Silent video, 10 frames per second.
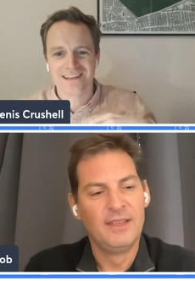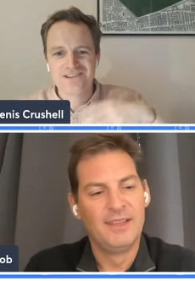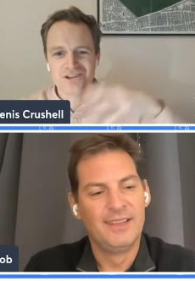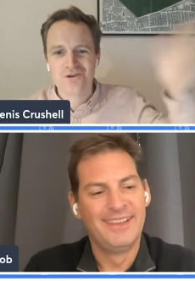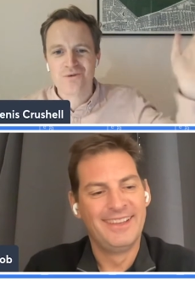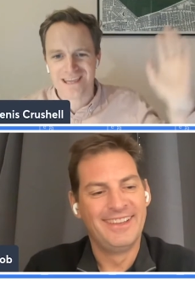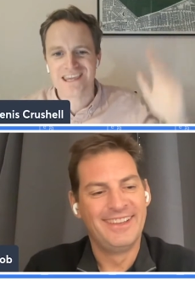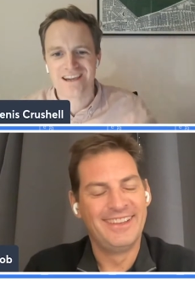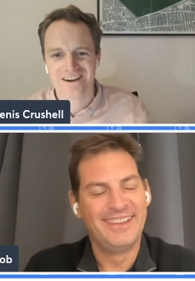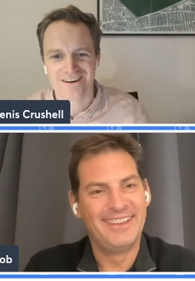Speaker 1: do a
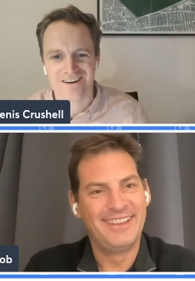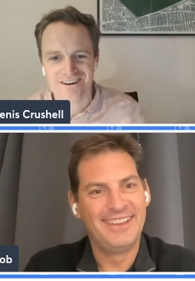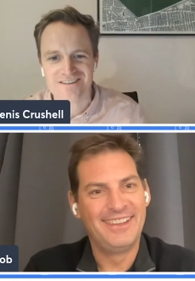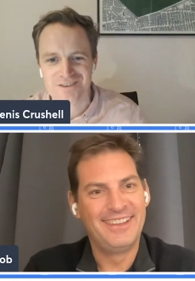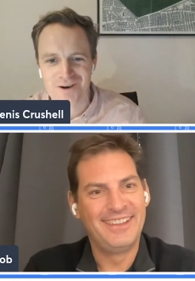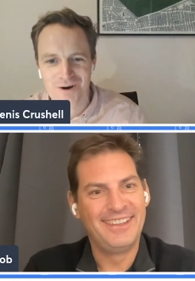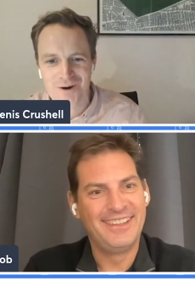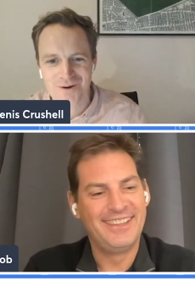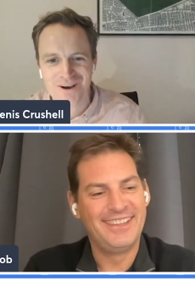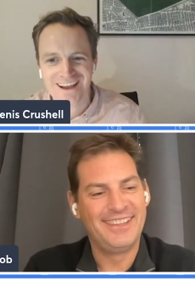year or so.
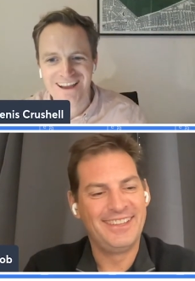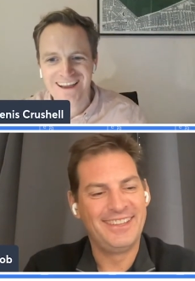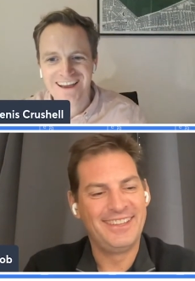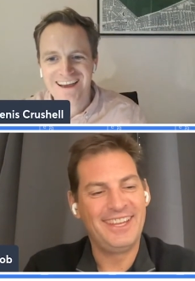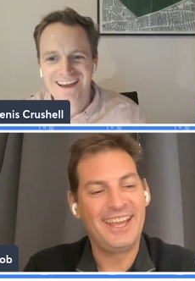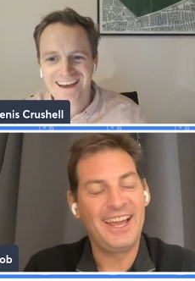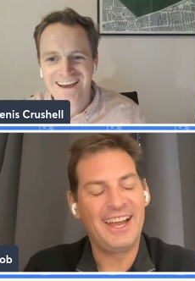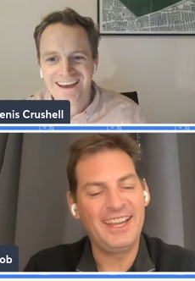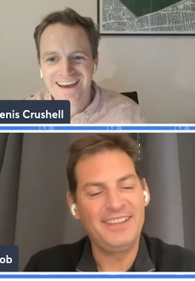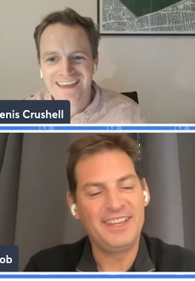
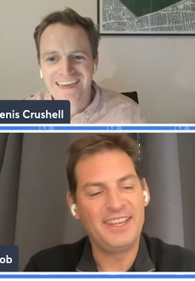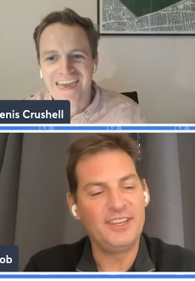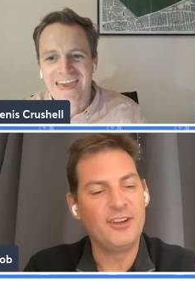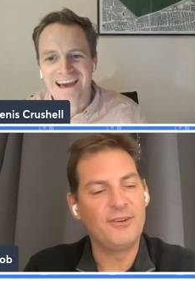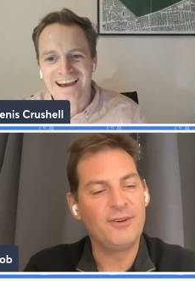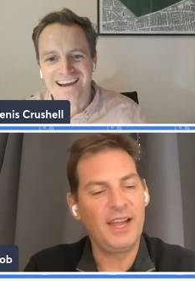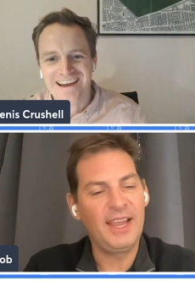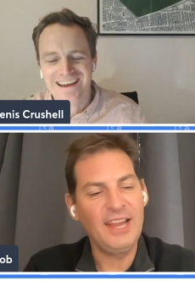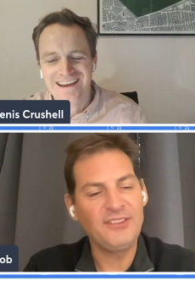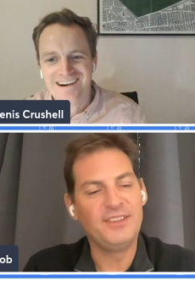
Speaker 2: Yeah, I did. You know,
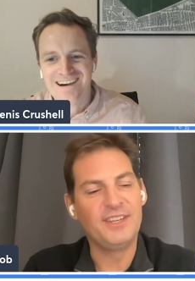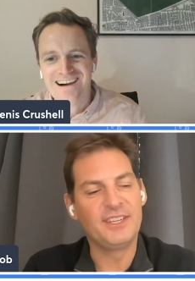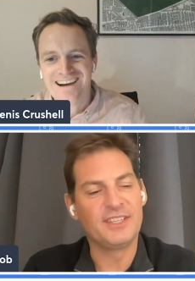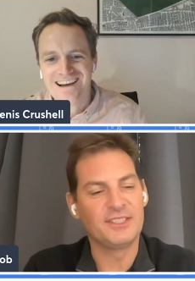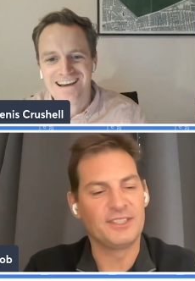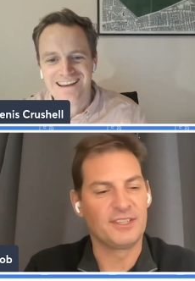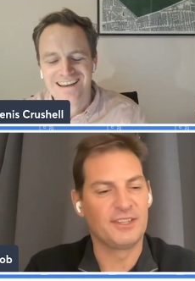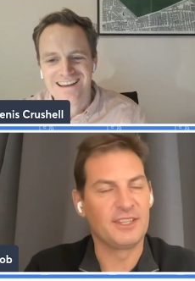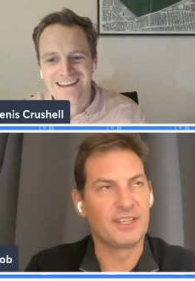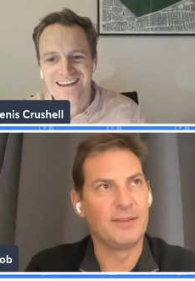I actually did consider
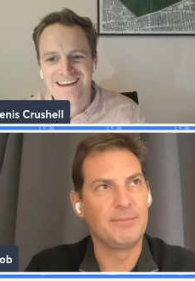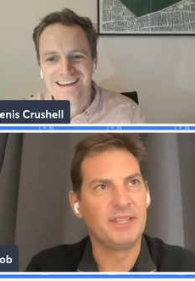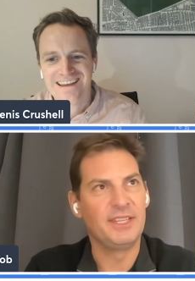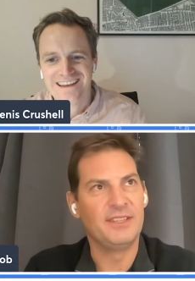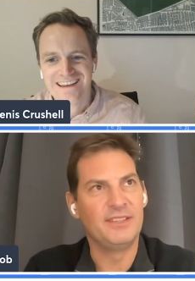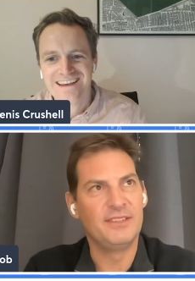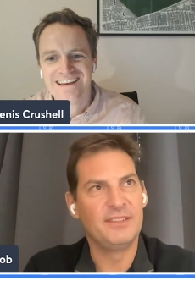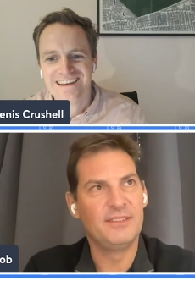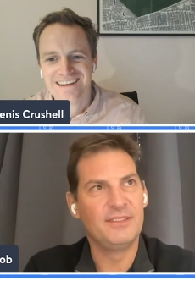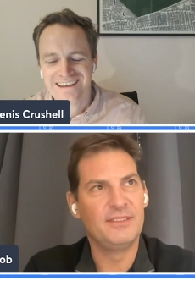starting a company in
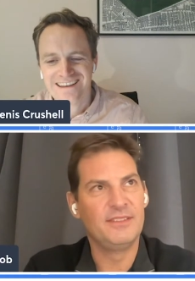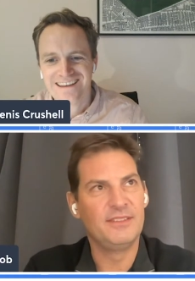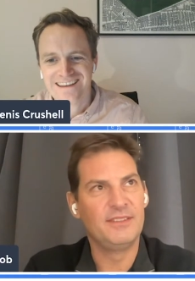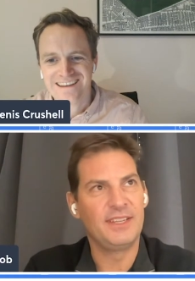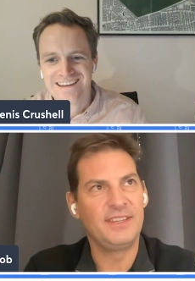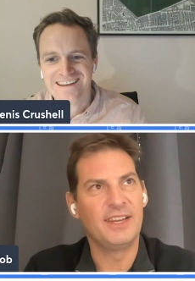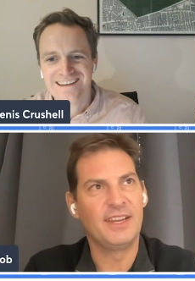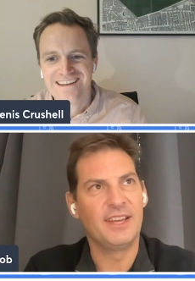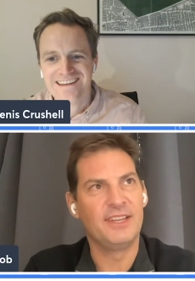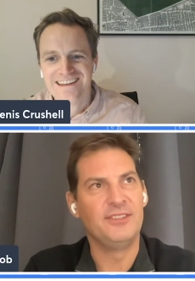
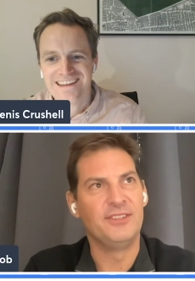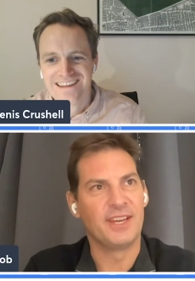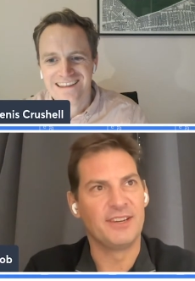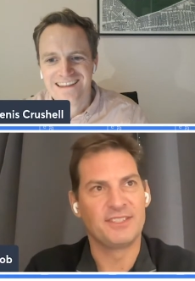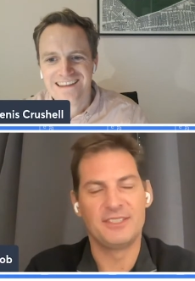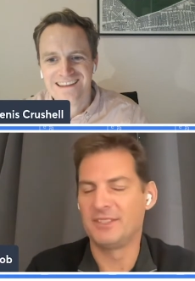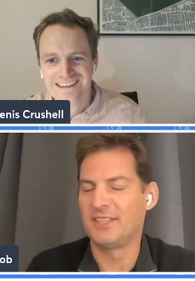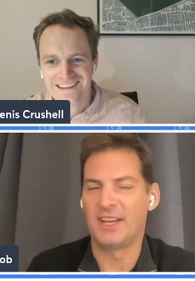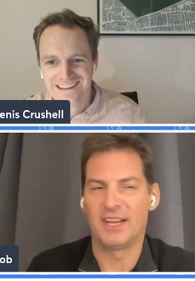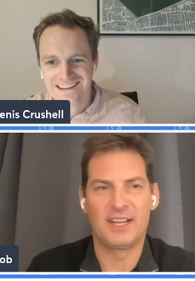1999, 2000. It
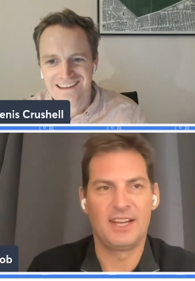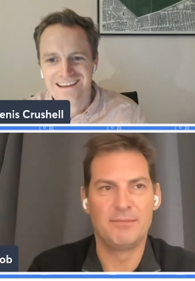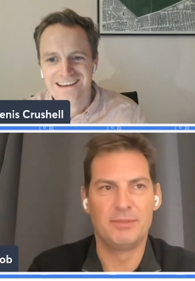was the dot-com